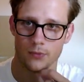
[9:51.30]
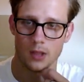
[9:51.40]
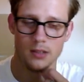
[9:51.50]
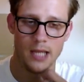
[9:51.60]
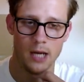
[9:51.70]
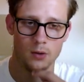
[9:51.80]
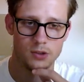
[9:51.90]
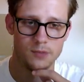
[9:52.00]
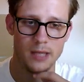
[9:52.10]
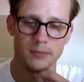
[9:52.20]
Now, to
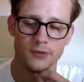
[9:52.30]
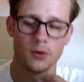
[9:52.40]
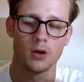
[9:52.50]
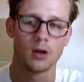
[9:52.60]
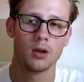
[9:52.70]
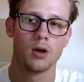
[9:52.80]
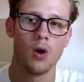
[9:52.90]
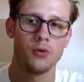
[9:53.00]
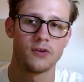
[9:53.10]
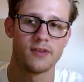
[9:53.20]
be able to go
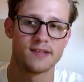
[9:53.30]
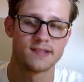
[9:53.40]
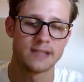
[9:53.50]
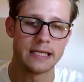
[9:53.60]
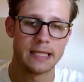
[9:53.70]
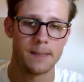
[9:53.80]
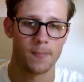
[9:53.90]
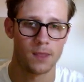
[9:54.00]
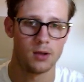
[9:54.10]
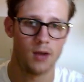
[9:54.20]
to this scene,
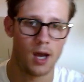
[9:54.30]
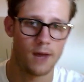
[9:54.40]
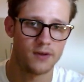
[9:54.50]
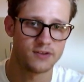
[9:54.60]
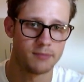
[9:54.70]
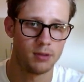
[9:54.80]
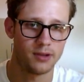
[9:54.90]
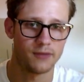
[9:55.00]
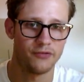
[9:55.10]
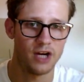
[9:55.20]
there's a built-in
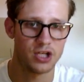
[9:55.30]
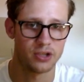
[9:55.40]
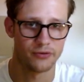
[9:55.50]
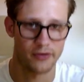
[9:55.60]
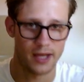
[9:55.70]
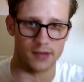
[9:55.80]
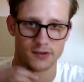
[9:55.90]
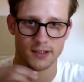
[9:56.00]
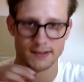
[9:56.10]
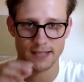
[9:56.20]
function for that. So
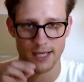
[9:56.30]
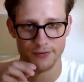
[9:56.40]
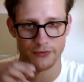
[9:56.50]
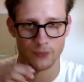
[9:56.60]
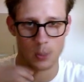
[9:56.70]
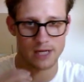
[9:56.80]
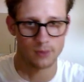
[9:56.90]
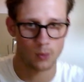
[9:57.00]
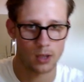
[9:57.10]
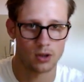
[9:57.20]
let's say whenever
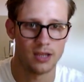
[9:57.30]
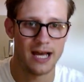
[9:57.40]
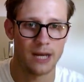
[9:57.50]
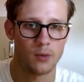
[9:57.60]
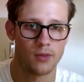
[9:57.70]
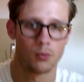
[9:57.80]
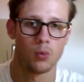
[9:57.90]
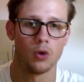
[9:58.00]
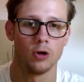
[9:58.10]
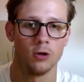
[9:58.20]
we collide with a
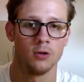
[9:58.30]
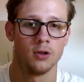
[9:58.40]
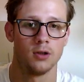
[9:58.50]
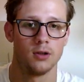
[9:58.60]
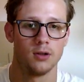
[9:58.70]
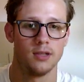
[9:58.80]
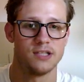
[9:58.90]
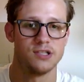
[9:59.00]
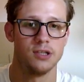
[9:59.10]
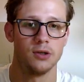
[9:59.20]
wall, let's
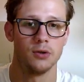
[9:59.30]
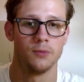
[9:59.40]
do